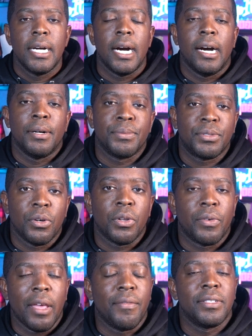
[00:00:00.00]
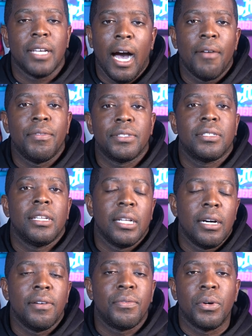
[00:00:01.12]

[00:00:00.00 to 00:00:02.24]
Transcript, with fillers: Um, so the Ravens obviously love